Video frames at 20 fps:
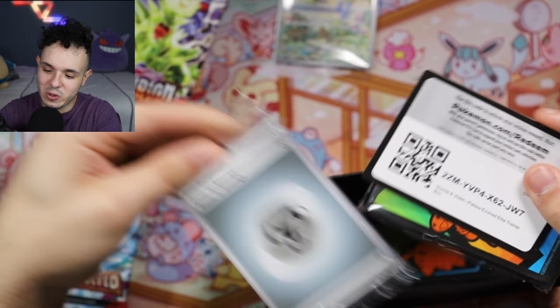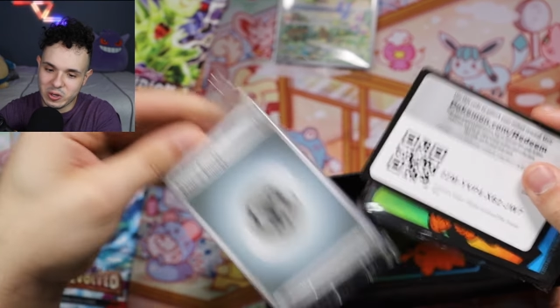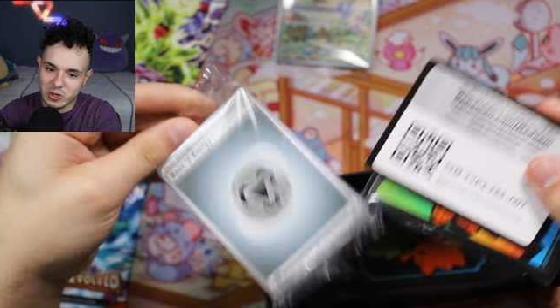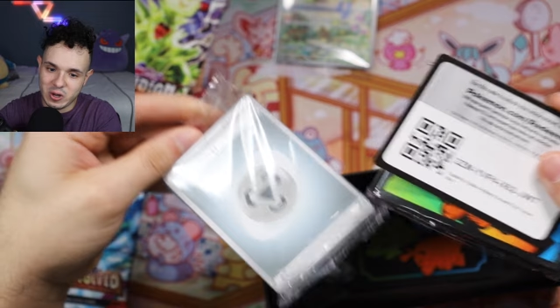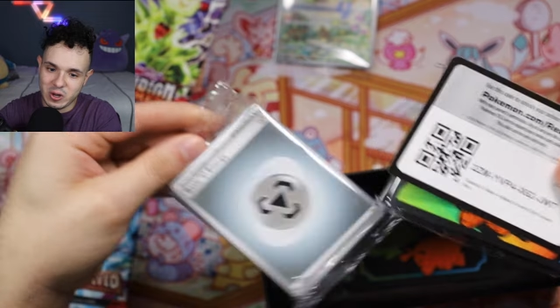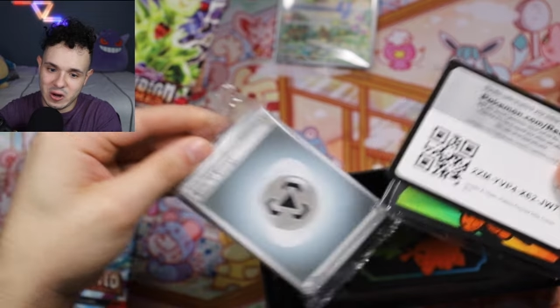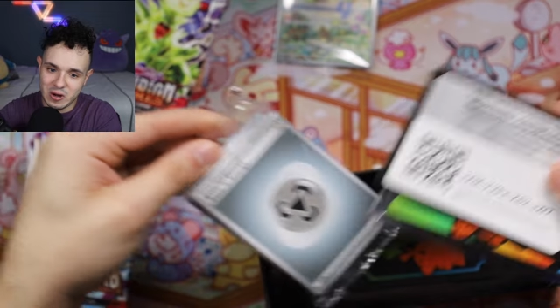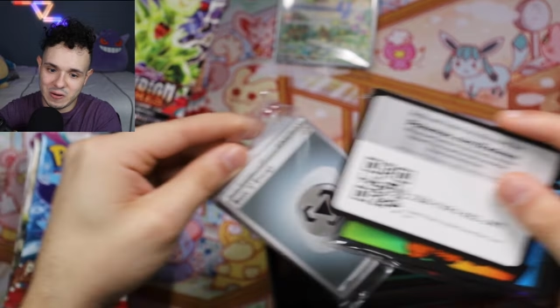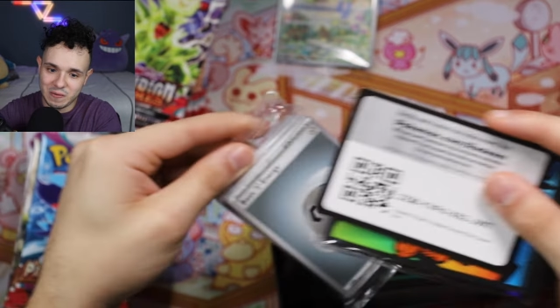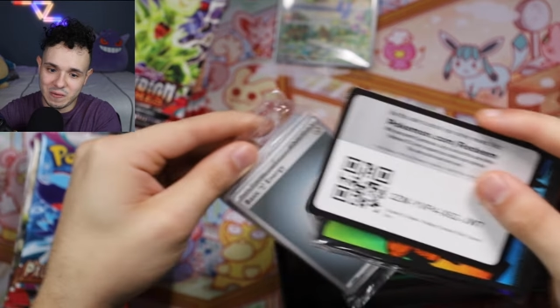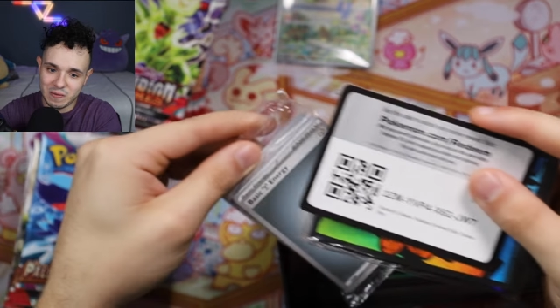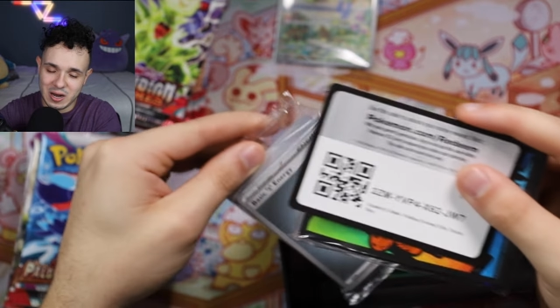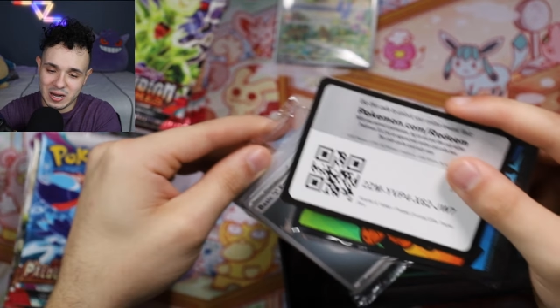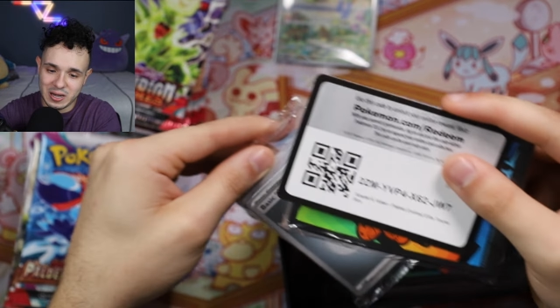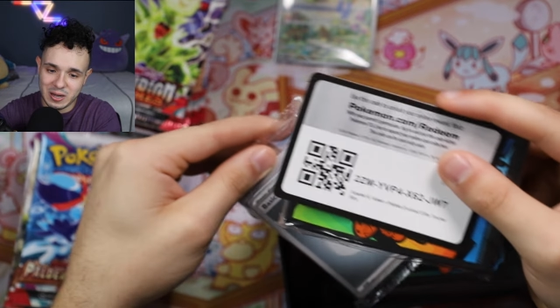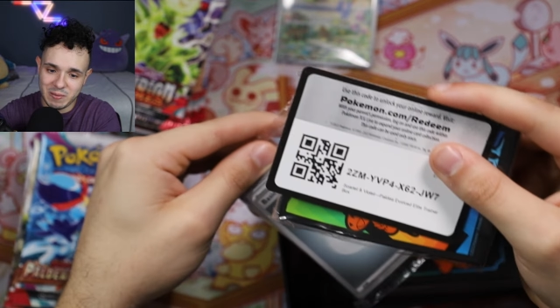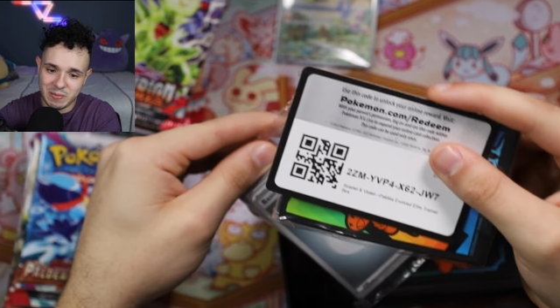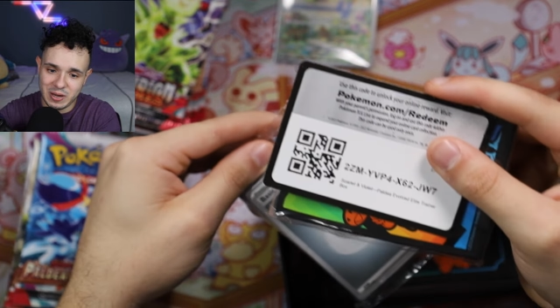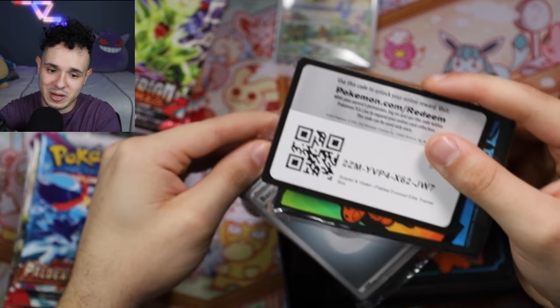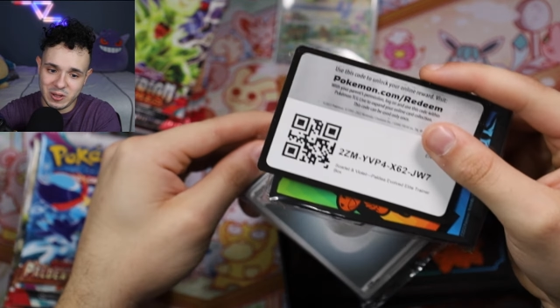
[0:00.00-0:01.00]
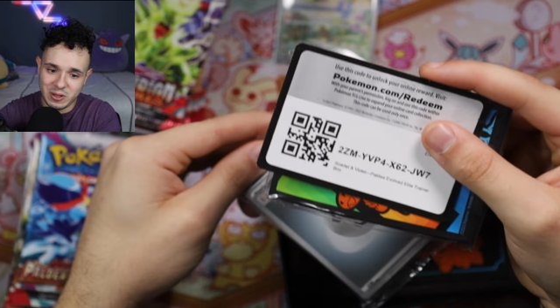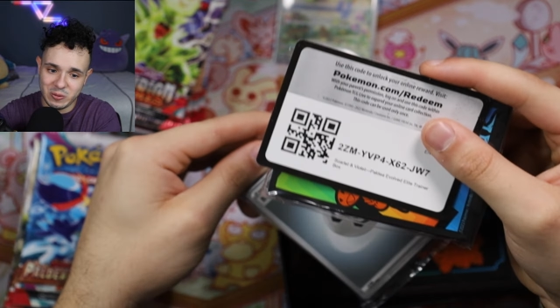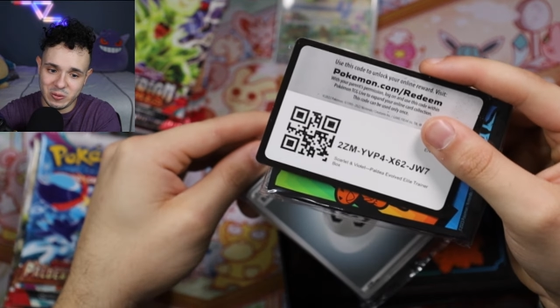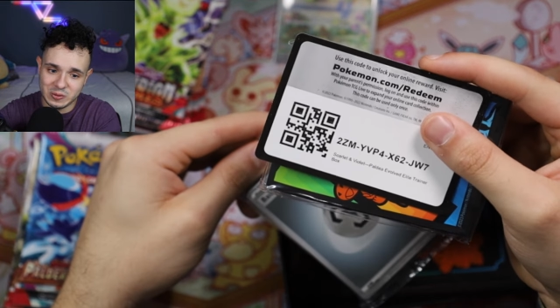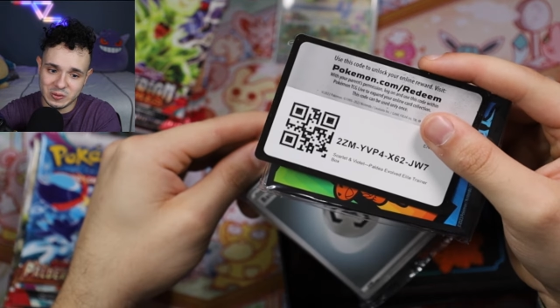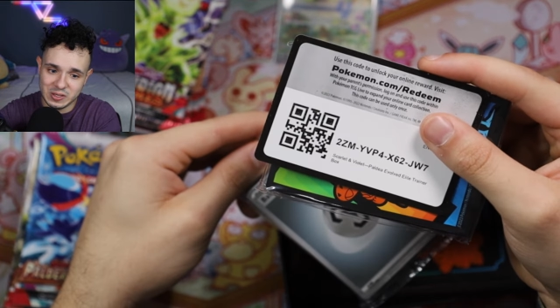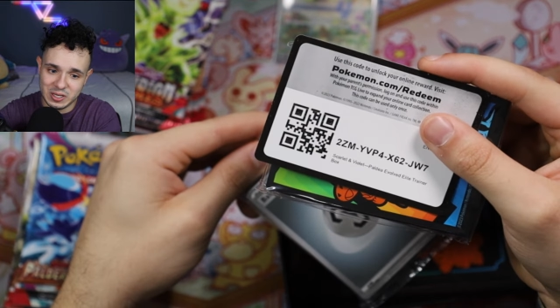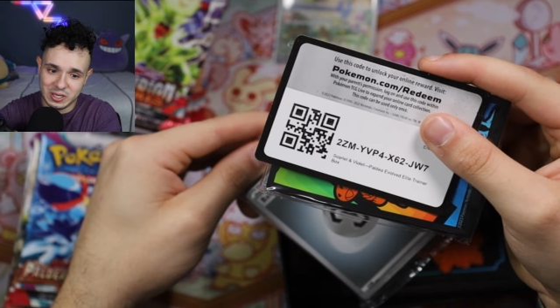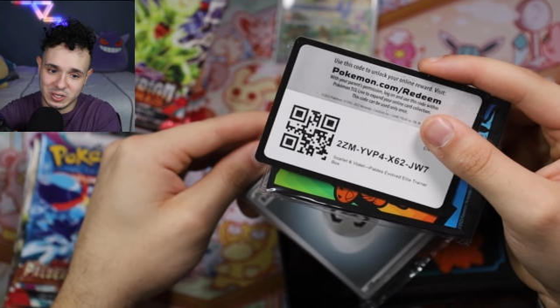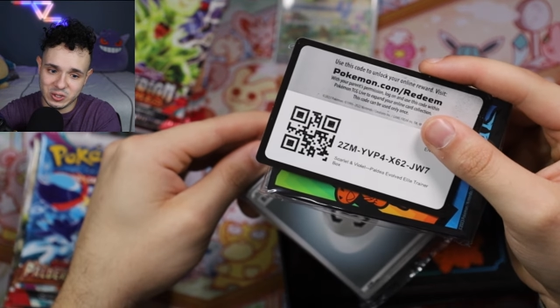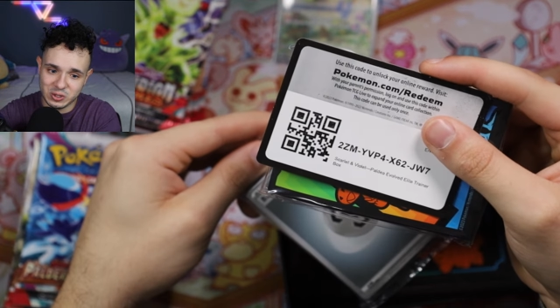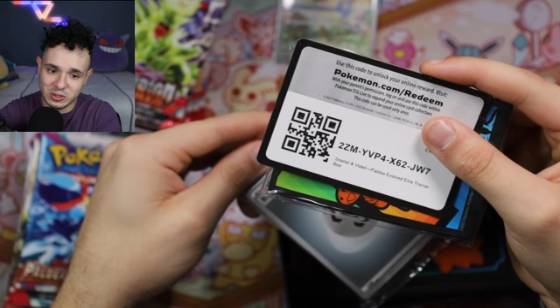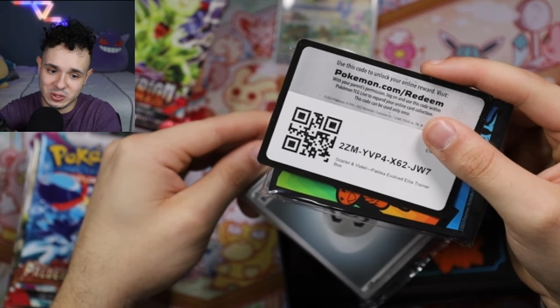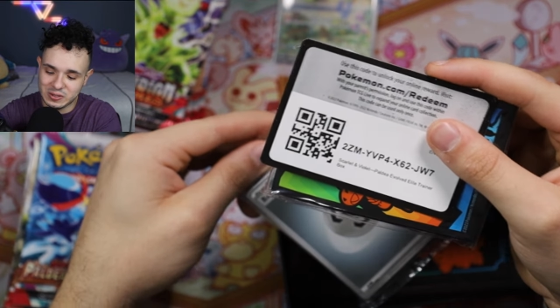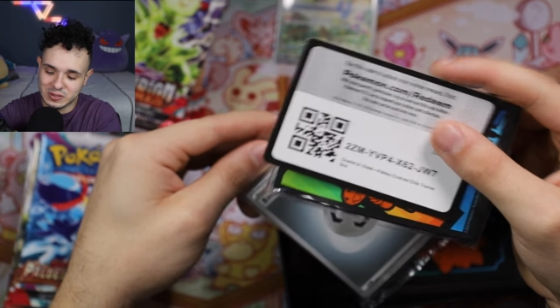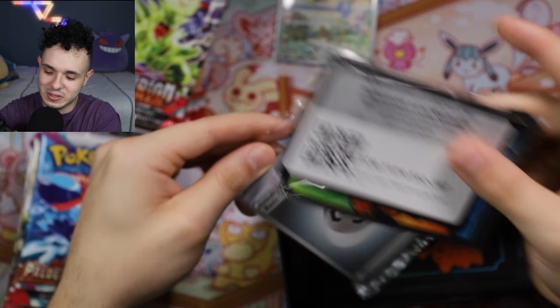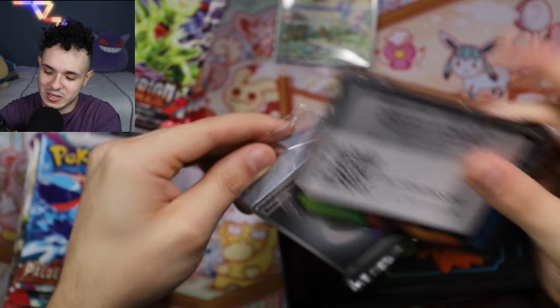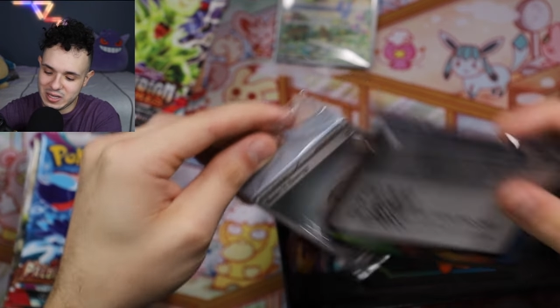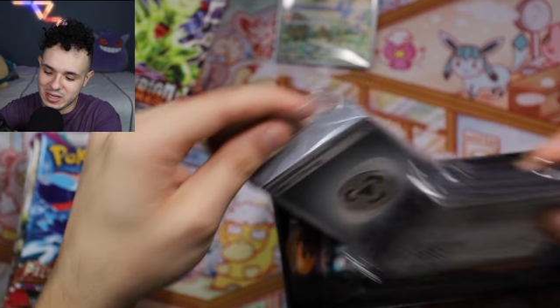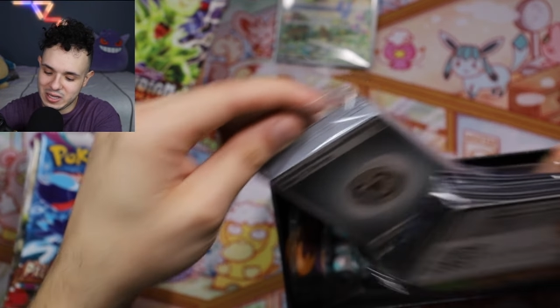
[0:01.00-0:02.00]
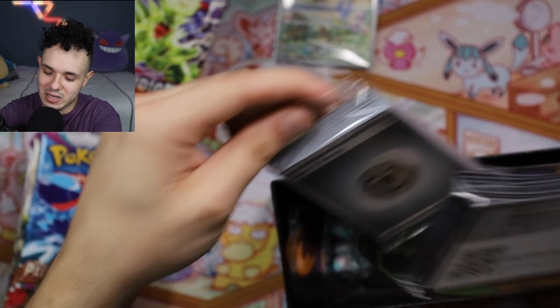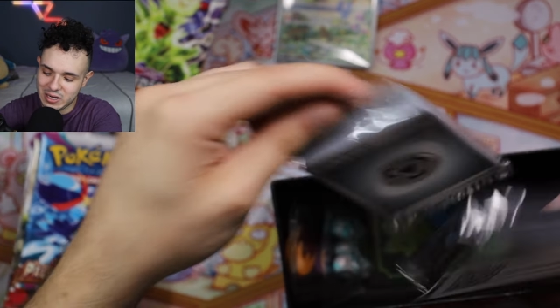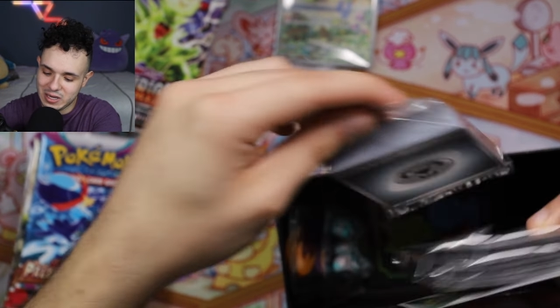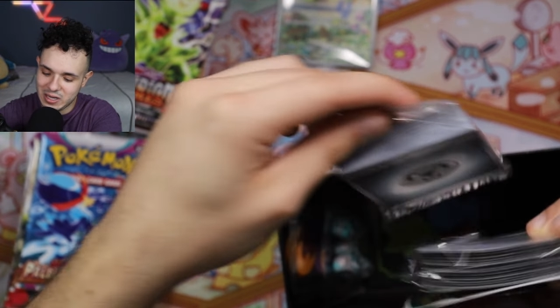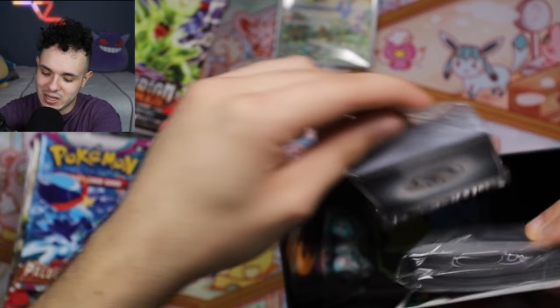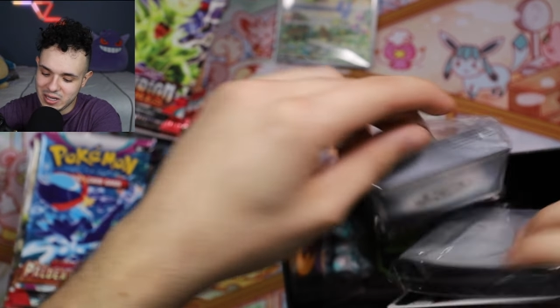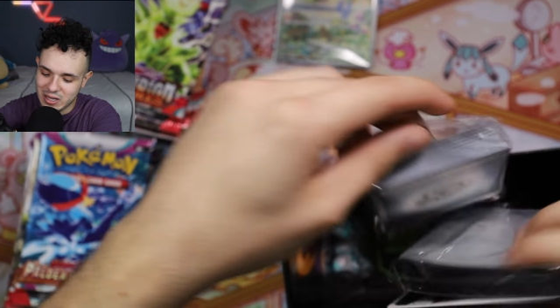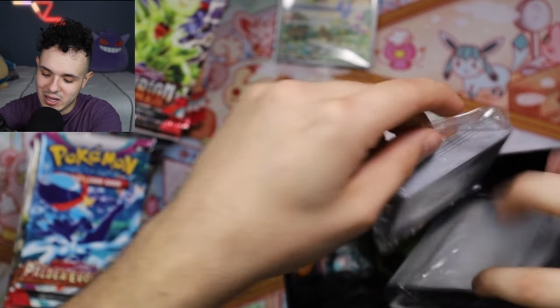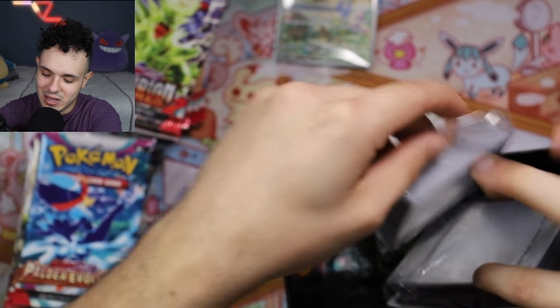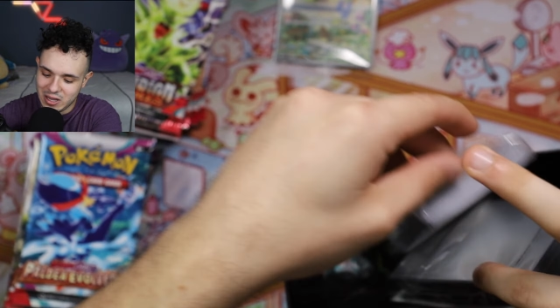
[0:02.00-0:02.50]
card for anybody who's interested,